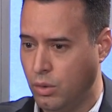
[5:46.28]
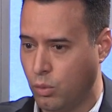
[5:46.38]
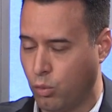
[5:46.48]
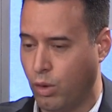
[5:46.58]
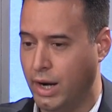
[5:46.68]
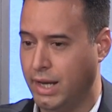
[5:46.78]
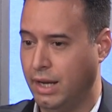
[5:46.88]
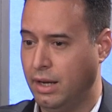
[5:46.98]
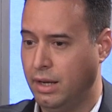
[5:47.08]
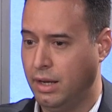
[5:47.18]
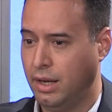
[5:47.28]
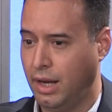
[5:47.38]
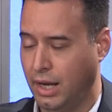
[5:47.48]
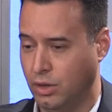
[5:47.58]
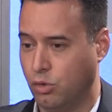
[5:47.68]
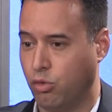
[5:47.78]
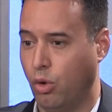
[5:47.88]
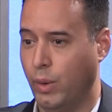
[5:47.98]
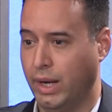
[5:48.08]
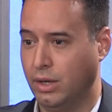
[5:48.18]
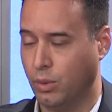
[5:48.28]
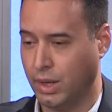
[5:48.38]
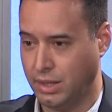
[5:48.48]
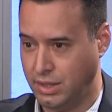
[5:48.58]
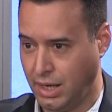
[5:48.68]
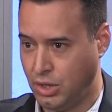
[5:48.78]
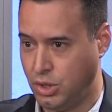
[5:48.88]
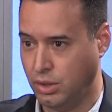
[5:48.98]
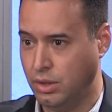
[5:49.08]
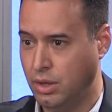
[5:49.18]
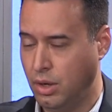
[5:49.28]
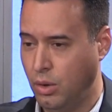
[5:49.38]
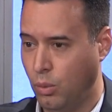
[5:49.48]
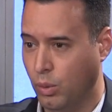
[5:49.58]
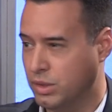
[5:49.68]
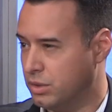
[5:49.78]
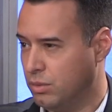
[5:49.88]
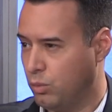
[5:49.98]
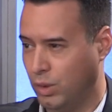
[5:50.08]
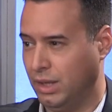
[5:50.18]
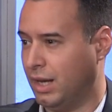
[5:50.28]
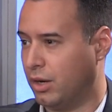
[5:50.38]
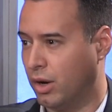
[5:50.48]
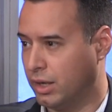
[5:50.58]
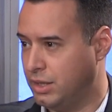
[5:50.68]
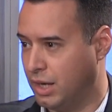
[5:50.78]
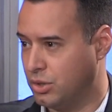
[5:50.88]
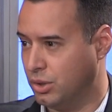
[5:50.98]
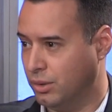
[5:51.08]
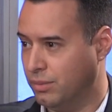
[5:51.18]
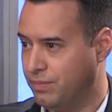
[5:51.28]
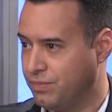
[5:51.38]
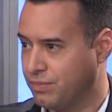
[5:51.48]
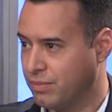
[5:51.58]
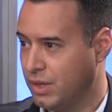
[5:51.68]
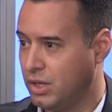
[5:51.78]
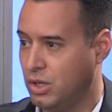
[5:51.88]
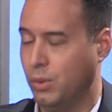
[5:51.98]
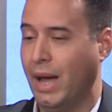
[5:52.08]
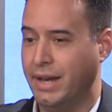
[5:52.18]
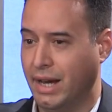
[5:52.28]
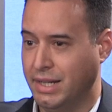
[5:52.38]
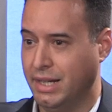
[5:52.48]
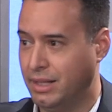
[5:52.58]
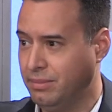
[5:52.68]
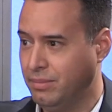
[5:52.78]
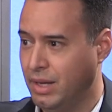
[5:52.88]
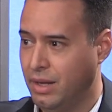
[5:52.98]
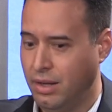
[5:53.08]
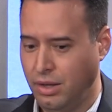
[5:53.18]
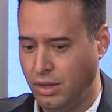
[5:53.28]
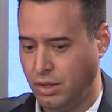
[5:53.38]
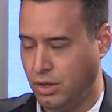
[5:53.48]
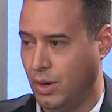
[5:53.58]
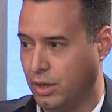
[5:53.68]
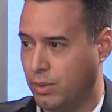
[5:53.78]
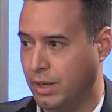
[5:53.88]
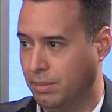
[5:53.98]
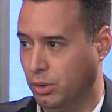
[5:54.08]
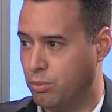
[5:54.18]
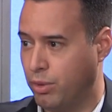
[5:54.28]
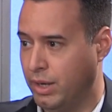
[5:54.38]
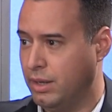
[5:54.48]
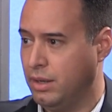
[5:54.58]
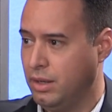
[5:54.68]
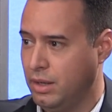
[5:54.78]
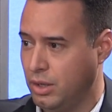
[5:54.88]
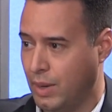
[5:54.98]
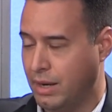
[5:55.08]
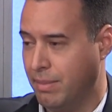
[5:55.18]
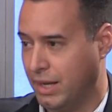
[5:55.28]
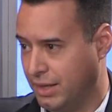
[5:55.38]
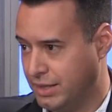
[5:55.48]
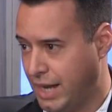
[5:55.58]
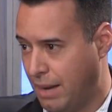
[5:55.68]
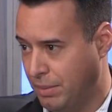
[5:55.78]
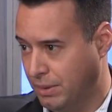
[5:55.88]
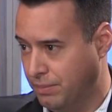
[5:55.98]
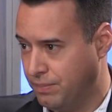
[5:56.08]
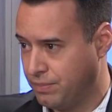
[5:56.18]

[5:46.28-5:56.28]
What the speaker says: running and growing an organization was really like architecture. You had an idea, you had to create a blueprint, you had to make things happen.